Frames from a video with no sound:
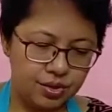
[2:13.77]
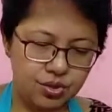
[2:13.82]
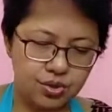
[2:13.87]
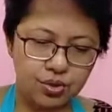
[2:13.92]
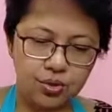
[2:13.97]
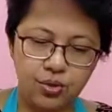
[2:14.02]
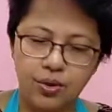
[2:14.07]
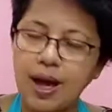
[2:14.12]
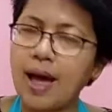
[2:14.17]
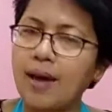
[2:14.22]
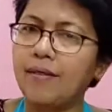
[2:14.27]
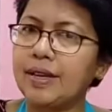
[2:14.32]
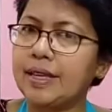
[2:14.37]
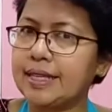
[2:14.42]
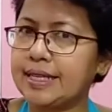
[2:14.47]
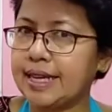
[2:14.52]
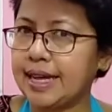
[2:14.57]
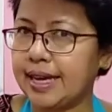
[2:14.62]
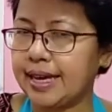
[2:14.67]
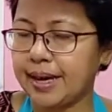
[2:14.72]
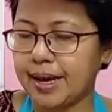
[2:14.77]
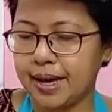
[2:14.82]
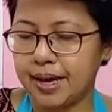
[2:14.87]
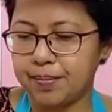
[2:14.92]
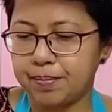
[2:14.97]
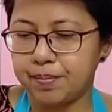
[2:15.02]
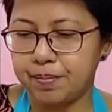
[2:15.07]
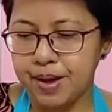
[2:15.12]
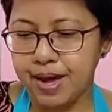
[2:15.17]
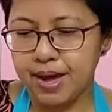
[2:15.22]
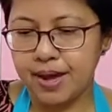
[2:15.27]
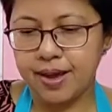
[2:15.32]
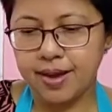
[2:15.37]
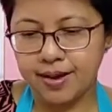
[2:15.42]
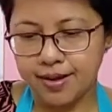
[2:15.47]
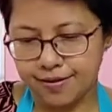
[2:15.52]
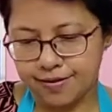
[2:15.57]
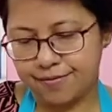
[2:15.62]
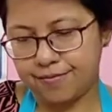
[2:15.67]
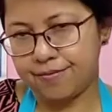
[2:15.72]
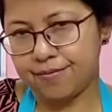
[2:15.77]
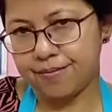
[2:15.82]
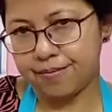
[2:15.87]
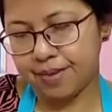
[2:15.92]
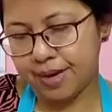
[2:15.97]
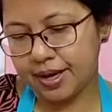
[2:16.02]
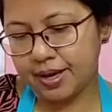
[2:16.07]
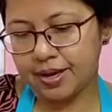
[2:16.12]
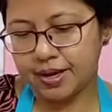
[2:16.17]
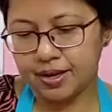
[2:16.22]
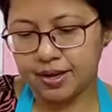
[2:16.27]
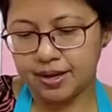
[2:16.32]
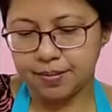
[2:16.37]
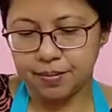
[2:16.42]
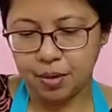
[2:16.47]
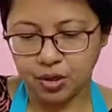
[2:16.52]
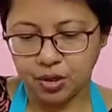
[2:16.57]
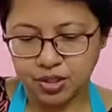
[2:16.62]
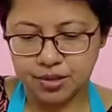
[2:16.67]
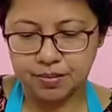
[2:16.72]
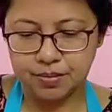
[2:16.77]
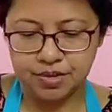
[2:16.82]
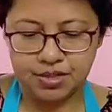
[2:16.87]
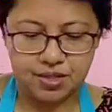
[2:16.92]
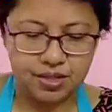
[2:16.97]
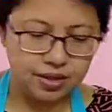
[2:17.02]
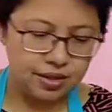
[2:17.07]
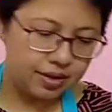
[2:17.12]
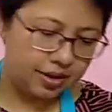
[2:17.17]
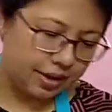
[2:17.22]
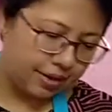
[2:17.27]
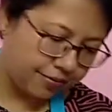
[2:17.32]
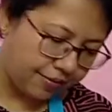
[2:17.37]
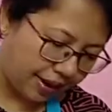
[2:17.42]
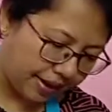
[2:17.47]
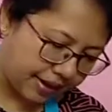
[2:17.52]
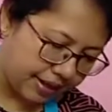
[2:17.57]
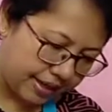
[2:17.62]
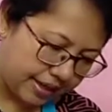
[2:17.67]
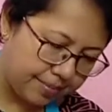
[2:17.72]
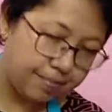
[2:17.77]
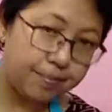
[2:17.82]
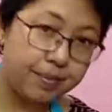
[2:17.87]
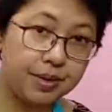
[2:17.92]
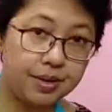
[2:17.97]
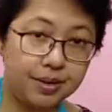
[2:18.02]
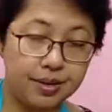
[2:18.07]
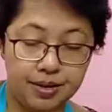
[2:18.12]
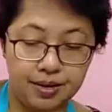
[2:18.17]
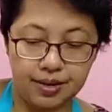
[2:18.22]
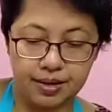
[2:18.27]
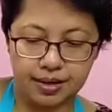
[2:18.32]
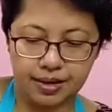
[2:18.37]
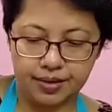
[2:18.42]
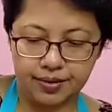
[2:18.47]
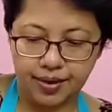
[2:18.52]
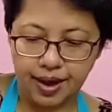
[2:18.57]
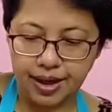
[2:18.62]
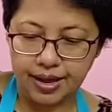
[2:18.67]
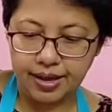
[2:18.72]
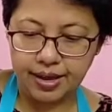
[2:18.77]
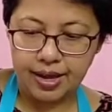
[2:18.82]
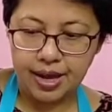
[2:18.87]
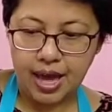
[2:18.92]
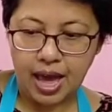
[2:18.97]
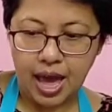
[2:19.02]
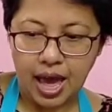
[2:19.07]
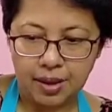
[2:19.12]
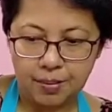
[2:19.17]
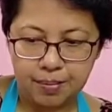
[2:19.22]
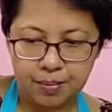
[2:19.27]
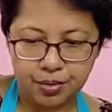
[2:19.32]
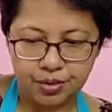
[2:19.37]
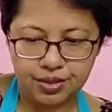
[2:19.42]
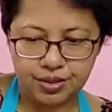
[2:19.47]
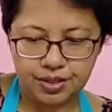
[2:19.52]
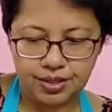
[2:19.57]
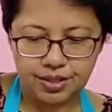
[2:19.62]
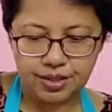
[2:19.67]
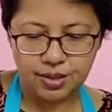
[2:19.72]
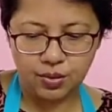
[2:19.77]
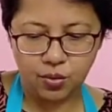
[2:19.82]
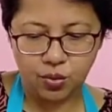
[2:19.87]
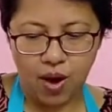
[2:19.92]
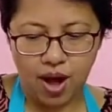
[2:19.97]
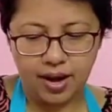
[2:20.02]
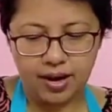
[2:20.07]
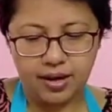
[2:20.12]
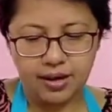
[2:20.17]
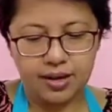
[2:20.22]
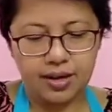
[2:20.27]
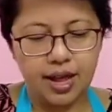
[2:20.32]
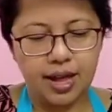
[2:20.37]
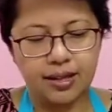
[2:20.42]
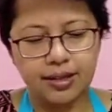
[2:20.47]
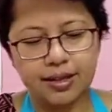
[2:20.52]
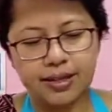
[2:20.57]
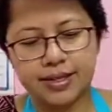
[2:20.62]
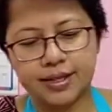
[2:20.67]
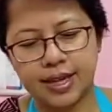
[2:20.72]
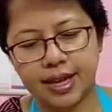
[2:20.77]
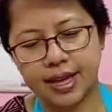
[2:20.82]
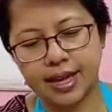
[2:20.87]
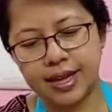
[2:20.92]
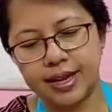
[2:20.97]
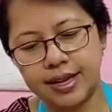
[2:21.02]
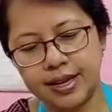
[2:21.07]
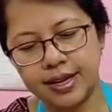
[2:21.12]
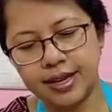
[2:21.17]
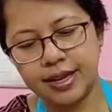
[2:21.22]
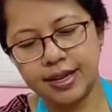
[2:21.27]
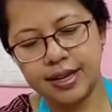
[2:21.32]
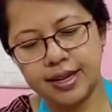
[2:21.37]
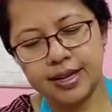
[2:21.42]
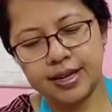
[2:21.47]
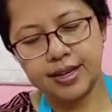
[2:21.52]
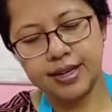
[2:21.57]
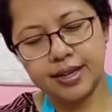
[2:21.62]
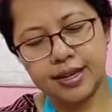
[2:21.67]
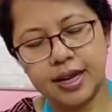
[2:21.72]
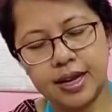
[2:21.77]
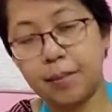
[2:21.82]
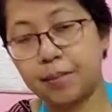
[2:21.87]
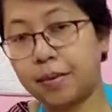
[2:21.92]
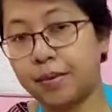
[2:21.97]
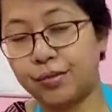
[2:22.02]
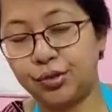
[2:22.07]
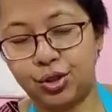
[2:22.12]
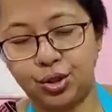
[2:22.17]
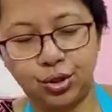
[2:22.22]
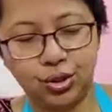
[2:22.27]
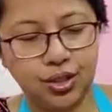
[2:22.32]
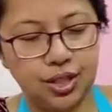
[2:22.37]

So I will take a big bottoms, in fact deep karai, and put this is the one and the second cup of